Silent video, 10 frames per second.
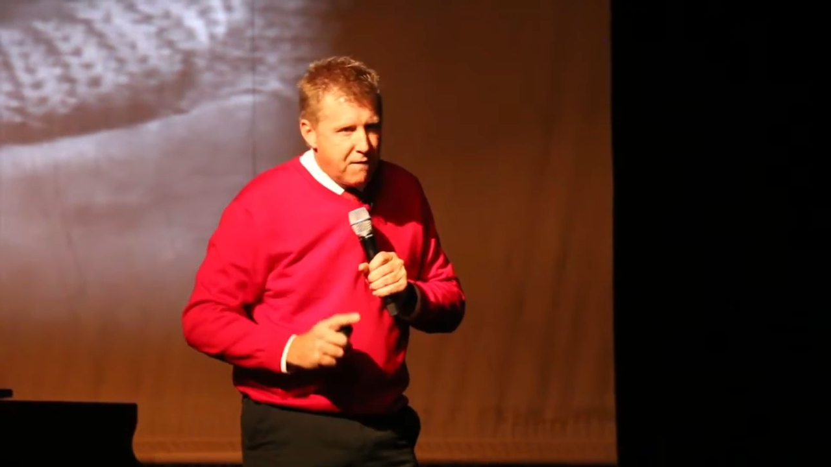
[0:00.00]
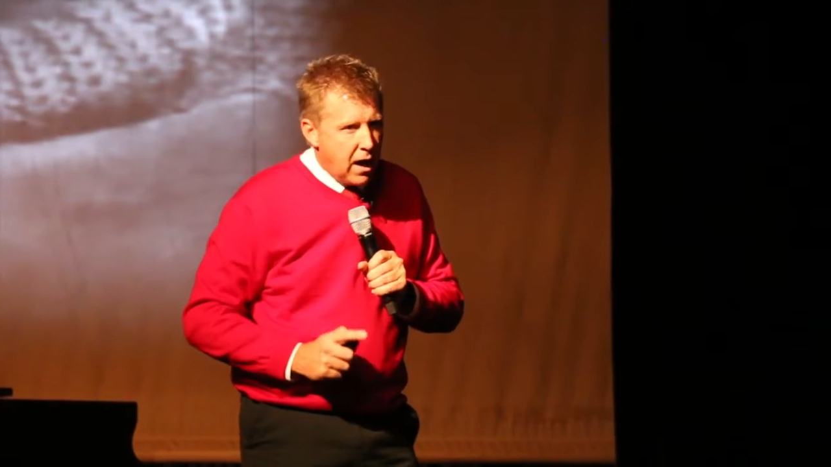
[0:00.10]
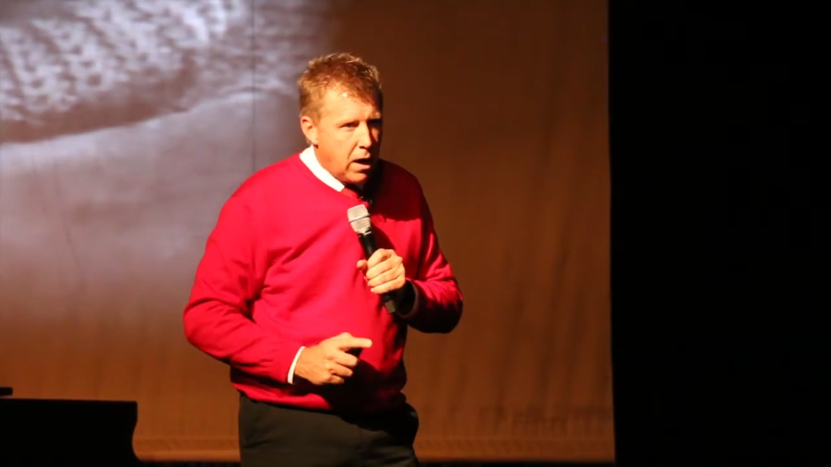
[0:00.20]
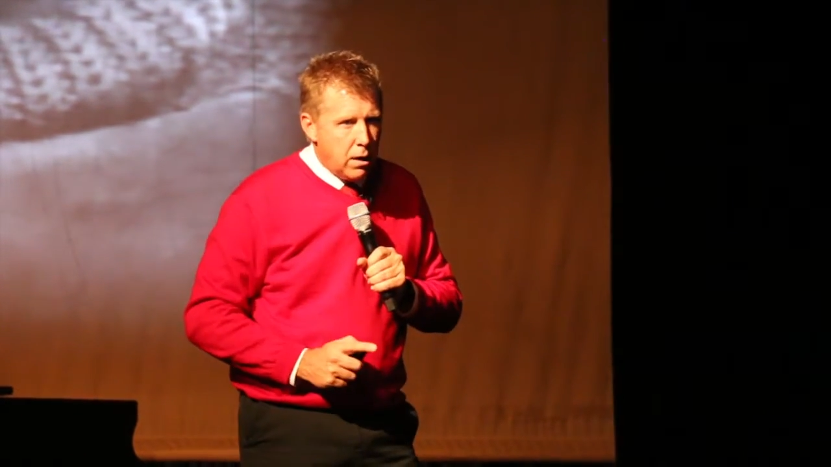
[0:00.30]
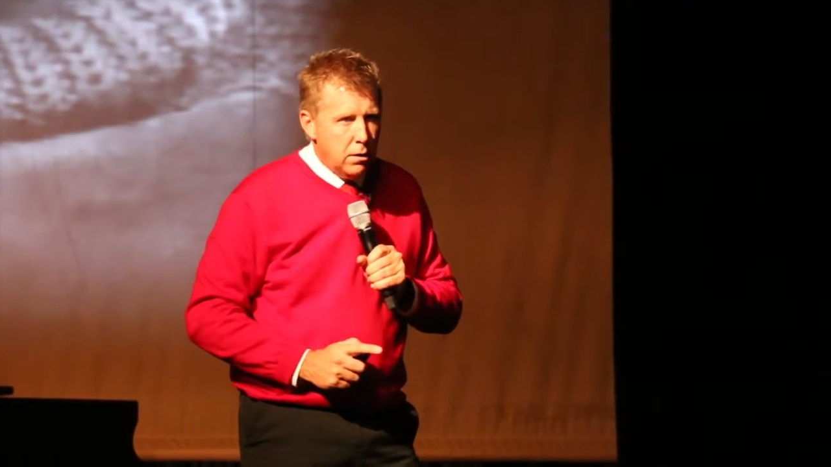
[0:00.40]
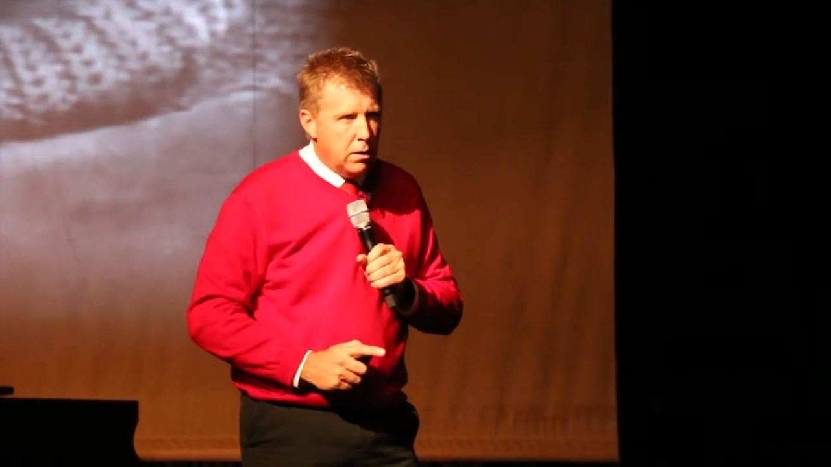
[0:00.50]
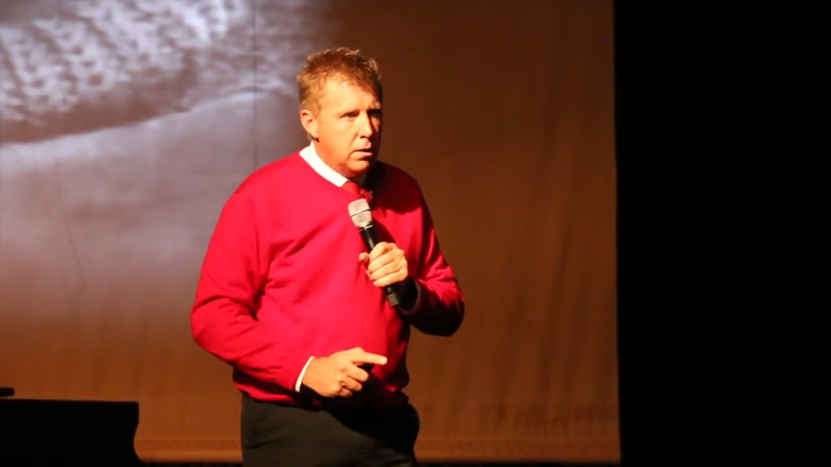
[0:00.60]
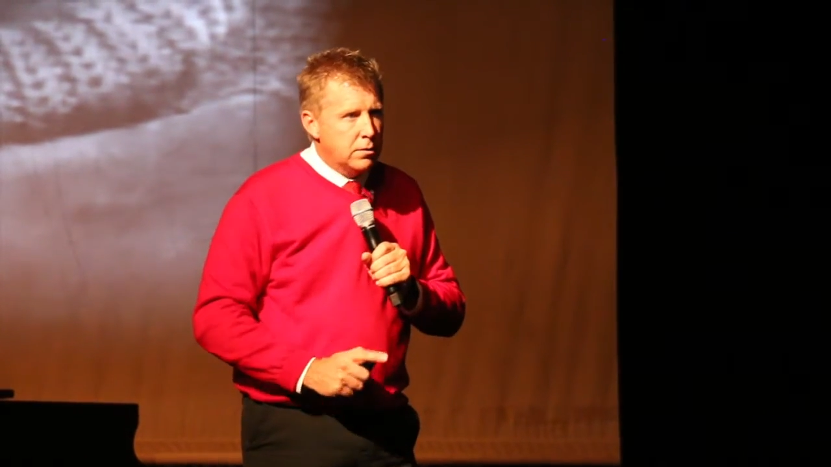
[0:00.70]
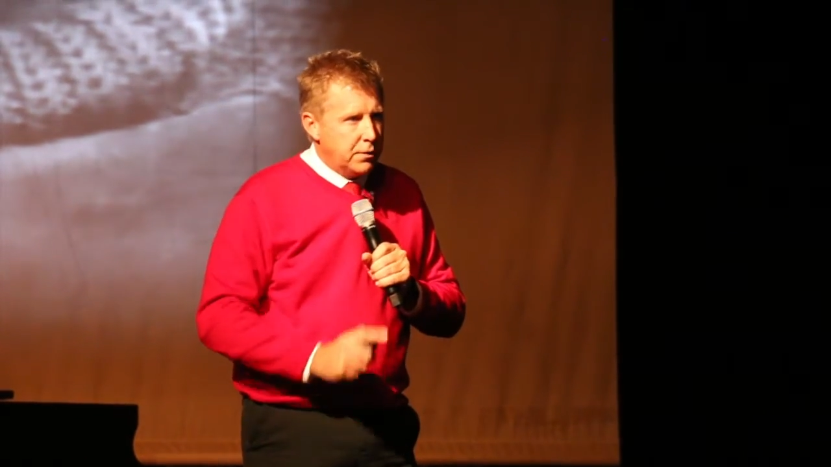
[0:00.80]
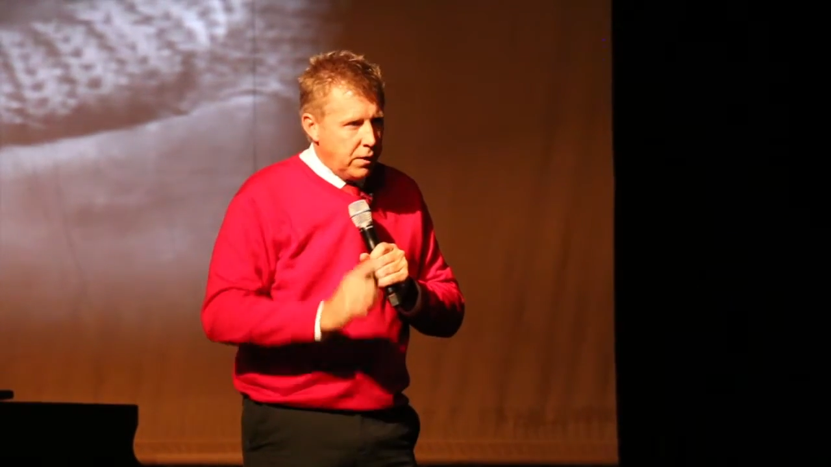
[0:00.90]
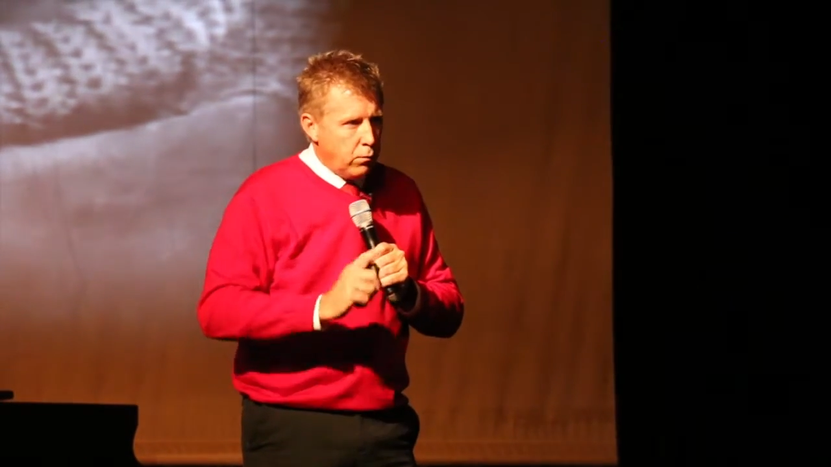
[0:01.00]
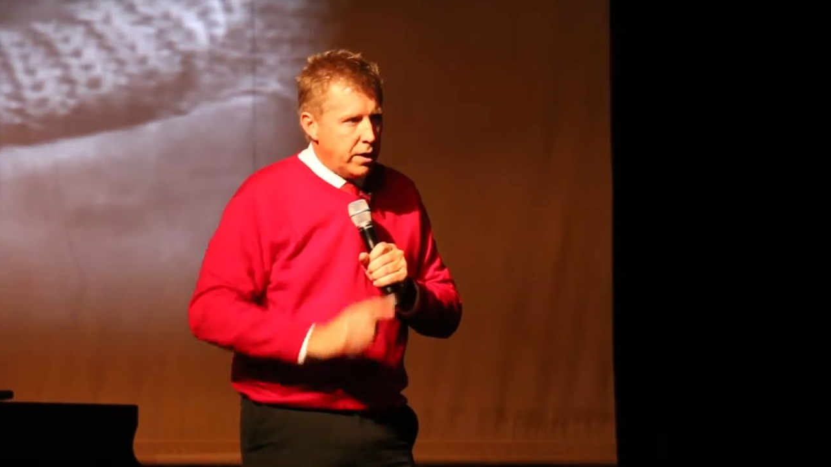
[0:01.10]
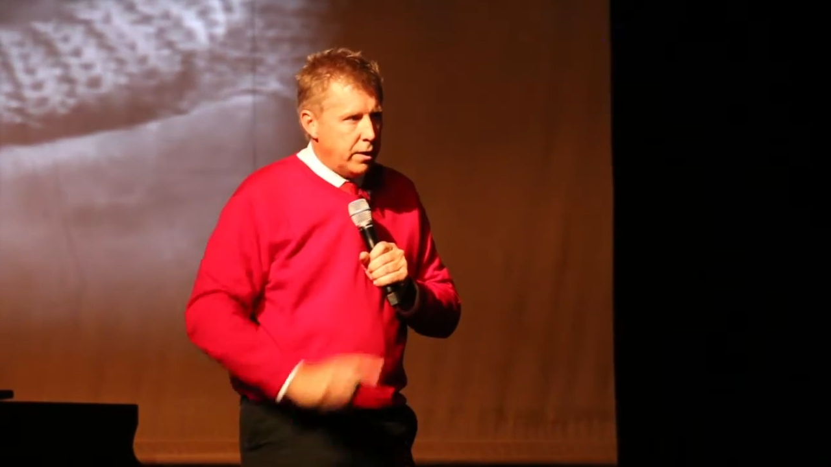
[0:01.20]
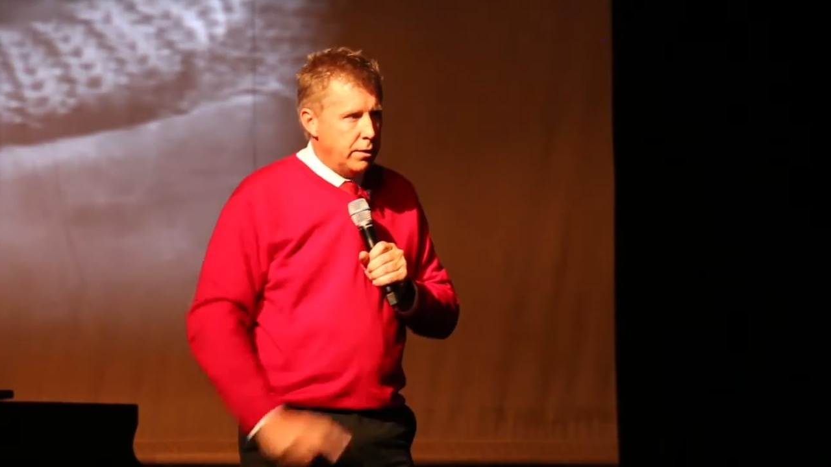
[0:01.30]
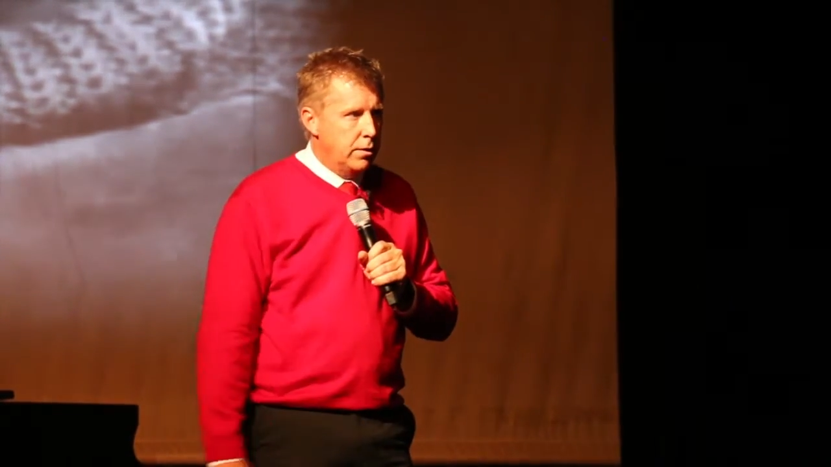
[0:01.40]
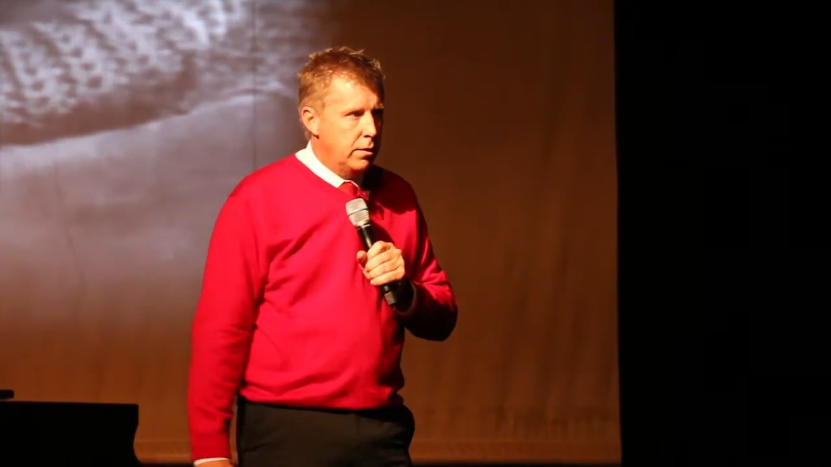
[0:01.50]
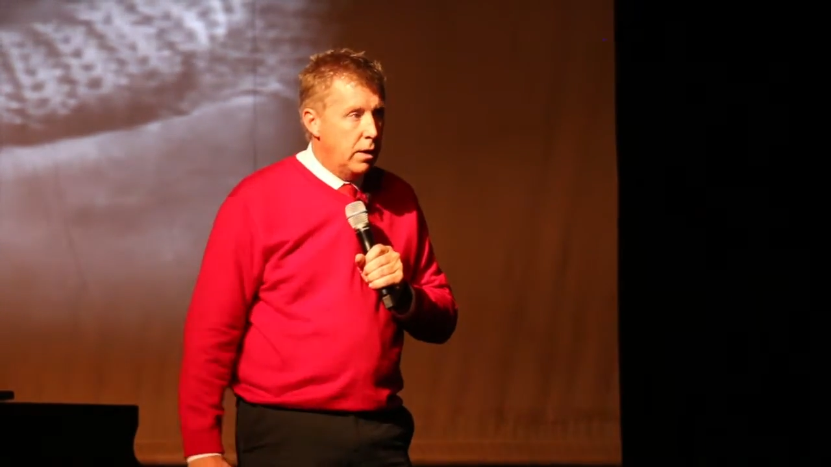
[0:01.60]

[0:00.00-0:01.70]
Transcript: fire that they read it.